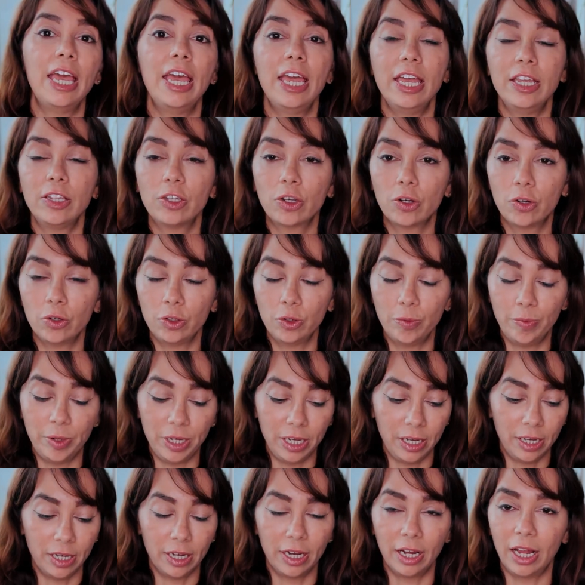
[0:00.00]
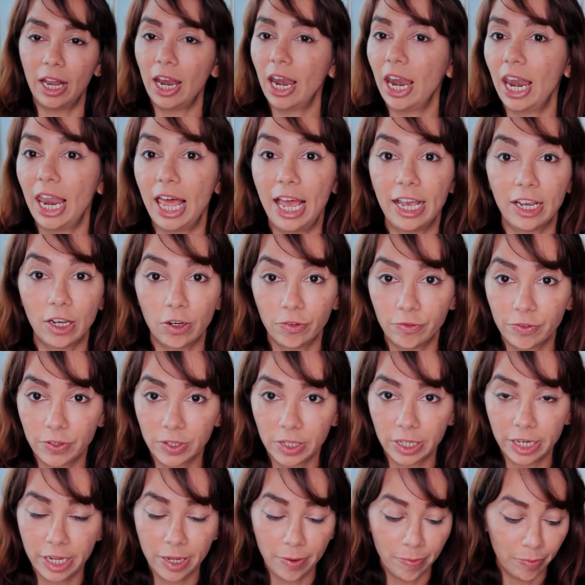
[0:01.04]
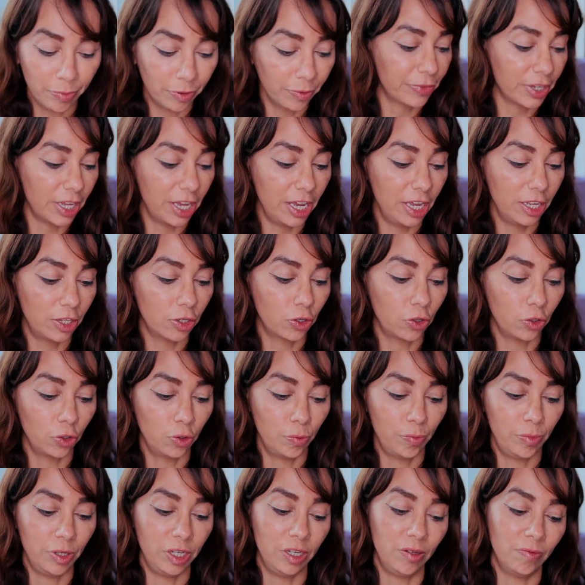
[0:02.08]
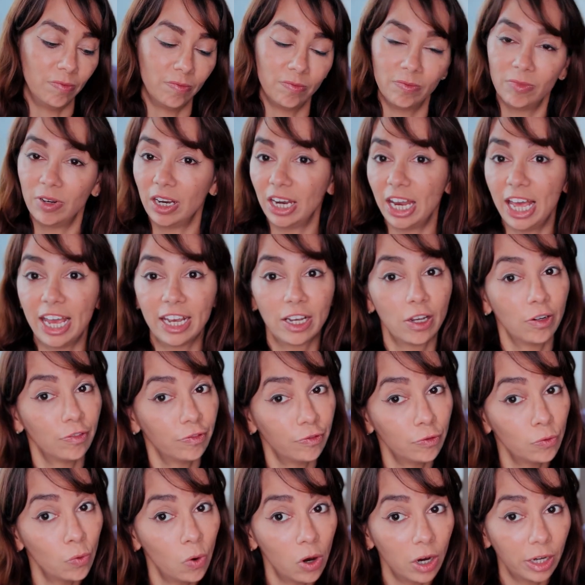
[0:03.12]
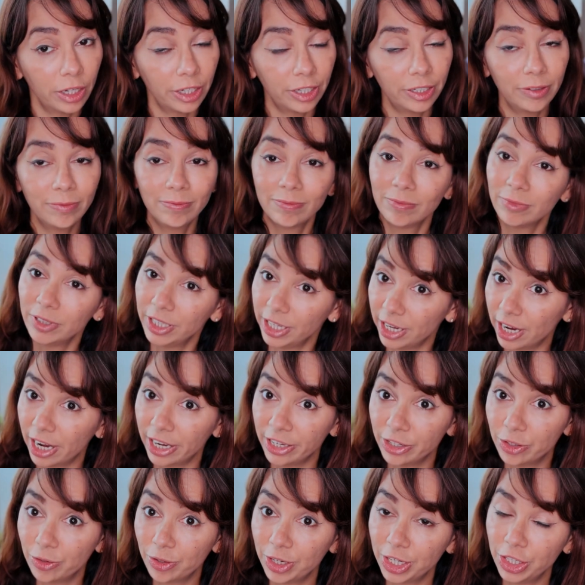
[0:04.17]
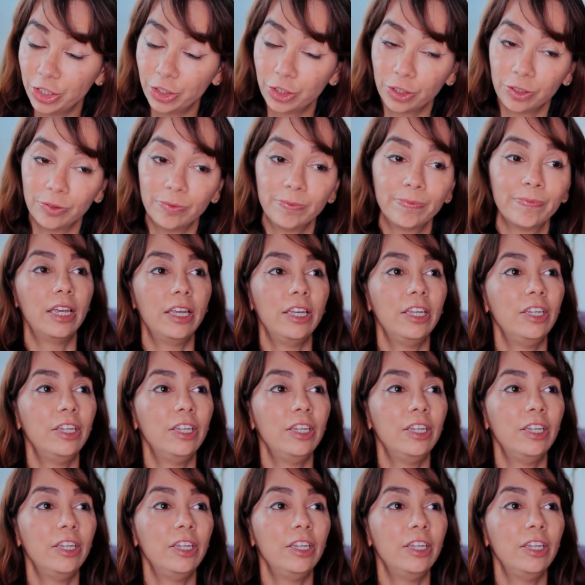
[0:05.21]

It could be lack of sleep, it could be lack of water, dehydration.